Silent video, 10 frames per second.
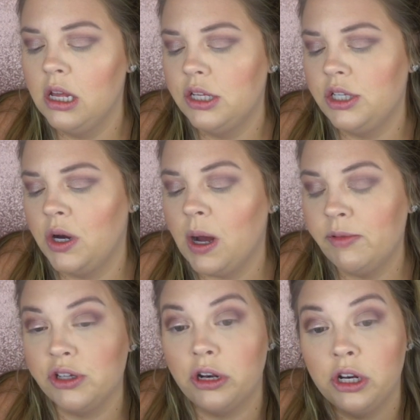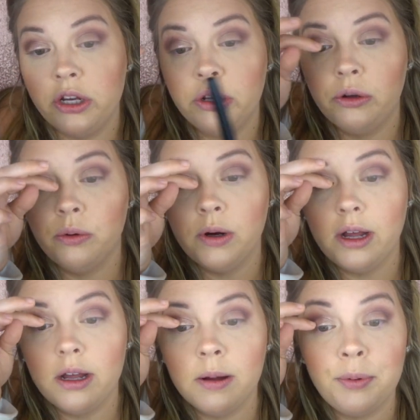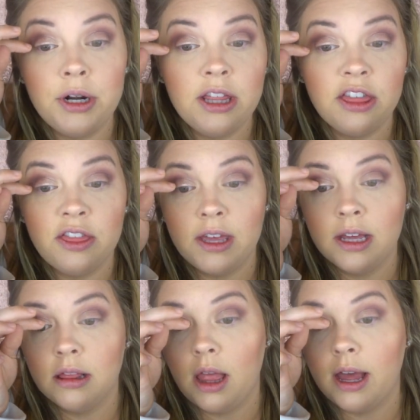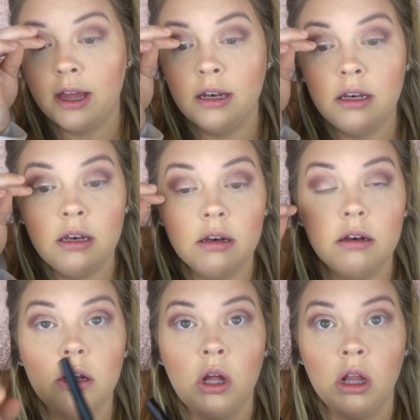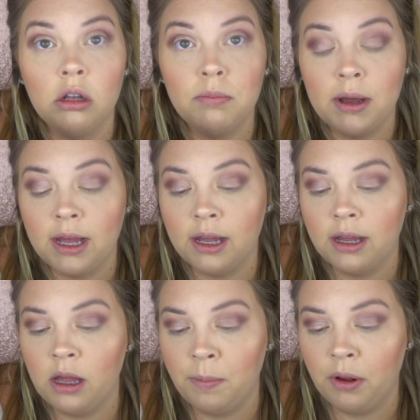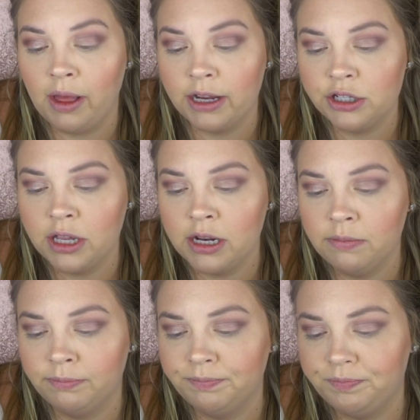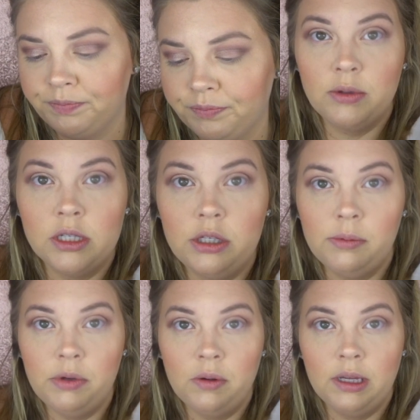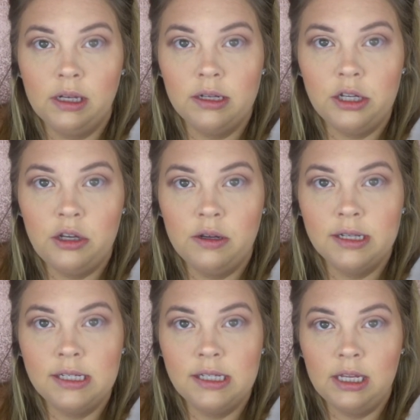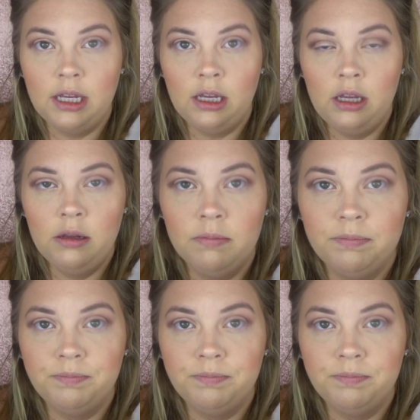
So I'm just gonna do a pretty thick line on my upper lash line. I'll zoom you in so you can see.